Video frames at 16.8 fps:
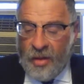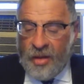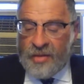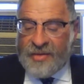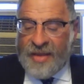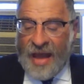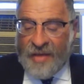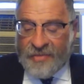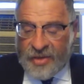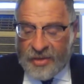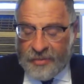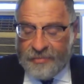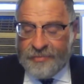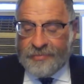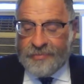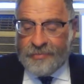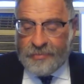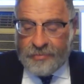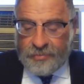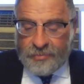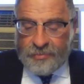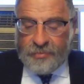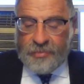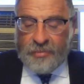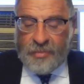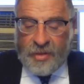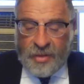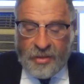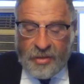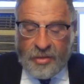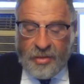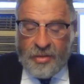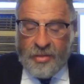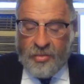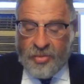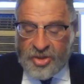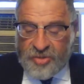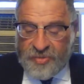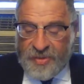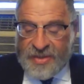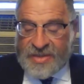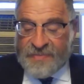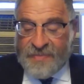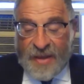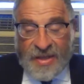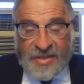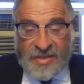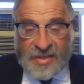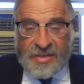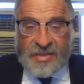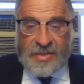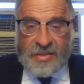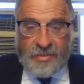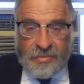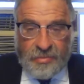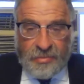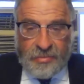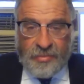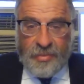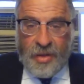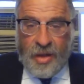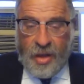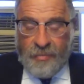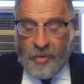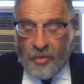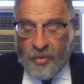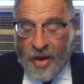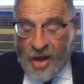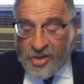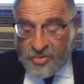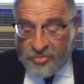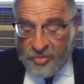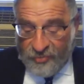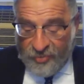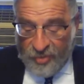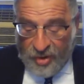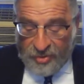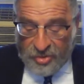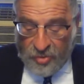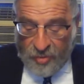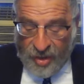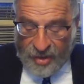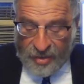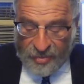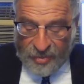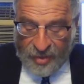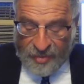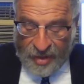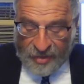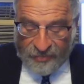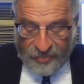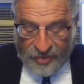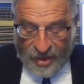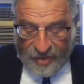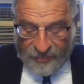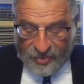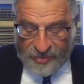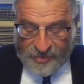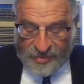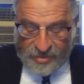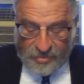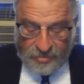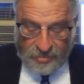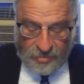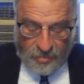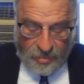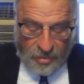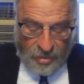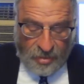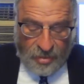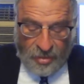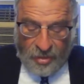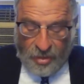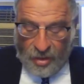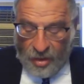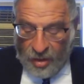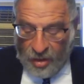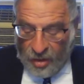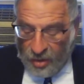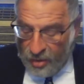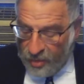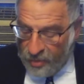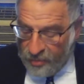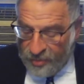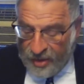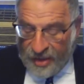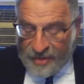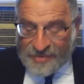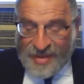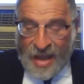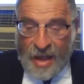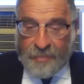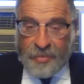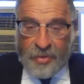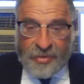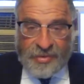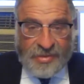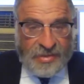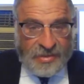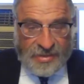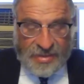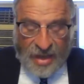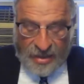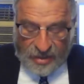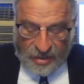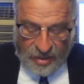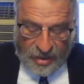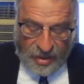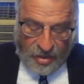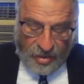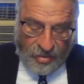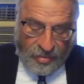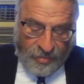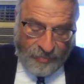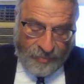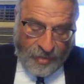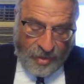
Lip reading: Tavlin, which means spices, but we're actually referring to anything that flavors. The examples cited here